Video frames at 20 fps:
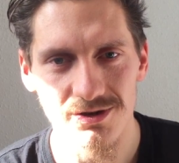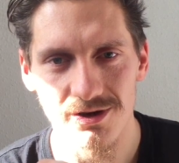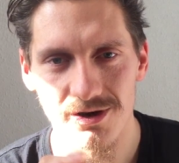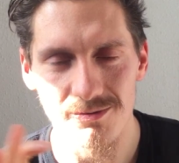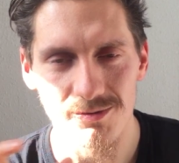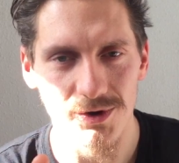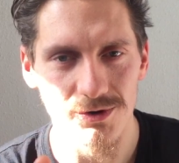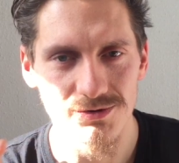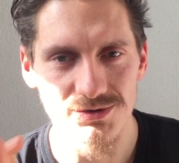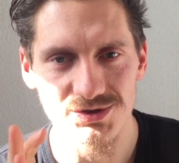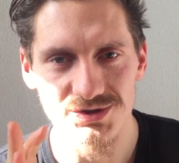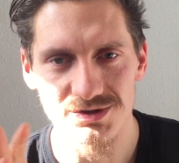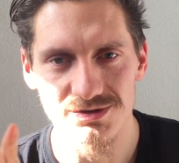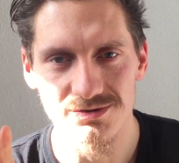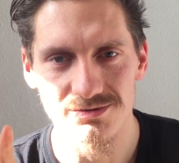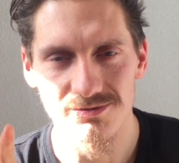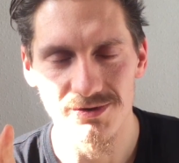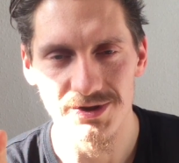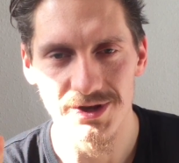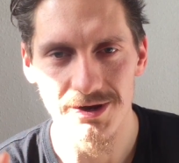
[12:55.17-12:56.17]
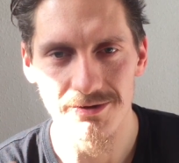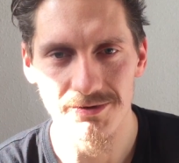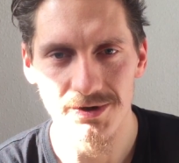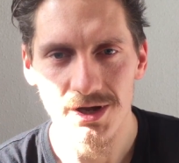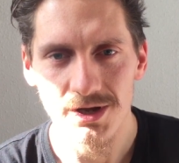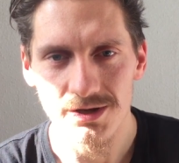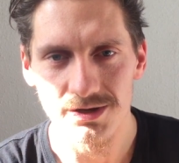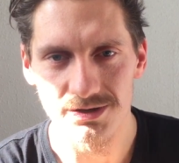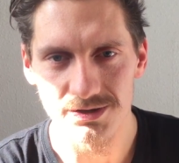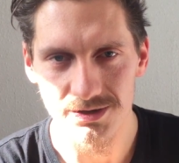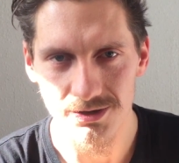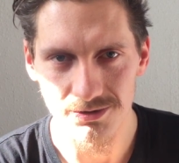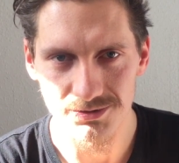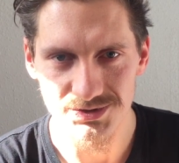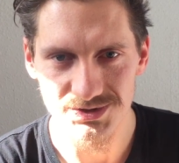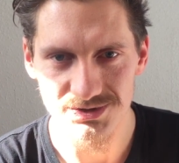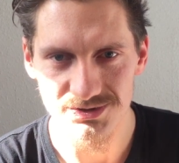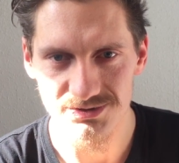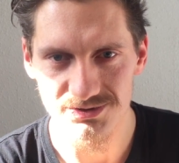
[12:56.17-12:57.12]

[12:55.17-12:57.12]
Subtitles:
emotion, whatever, it goes